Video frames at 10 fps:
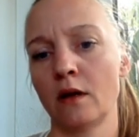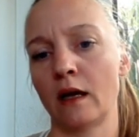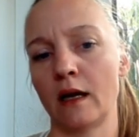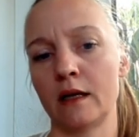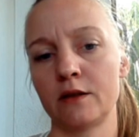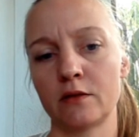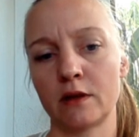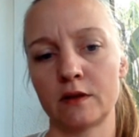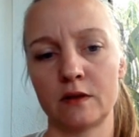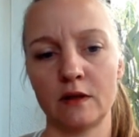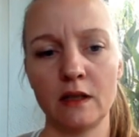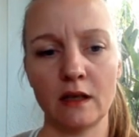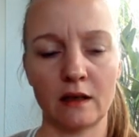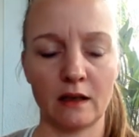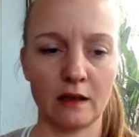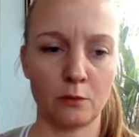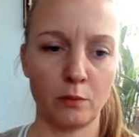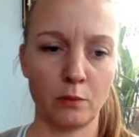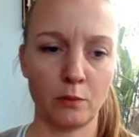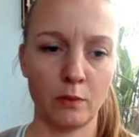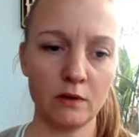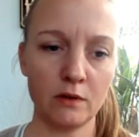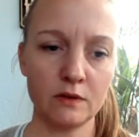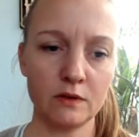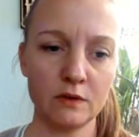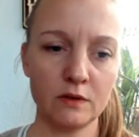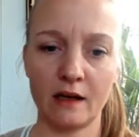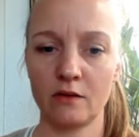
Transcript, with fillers: And you can see that it will slide